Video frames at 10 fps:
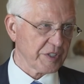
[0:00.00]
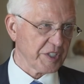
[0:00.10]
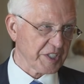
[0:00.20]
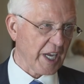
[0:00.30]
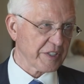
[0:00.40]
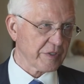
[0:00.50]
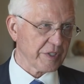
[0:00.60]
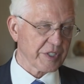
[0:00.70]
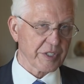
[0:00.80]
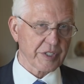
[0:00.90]
disaster
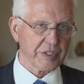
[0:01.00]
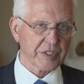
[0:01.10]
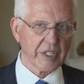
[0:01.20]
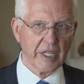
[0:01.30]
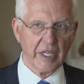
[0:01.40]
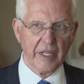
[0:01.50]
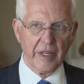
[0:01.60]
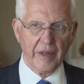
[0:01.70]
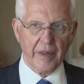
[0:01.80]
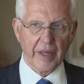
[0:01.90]
assistance,
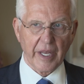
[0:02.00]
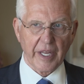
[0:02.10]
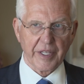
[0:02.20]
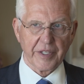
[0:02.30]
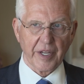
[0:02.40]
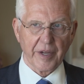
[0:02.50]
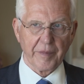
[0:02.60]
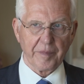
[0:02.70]
and uh,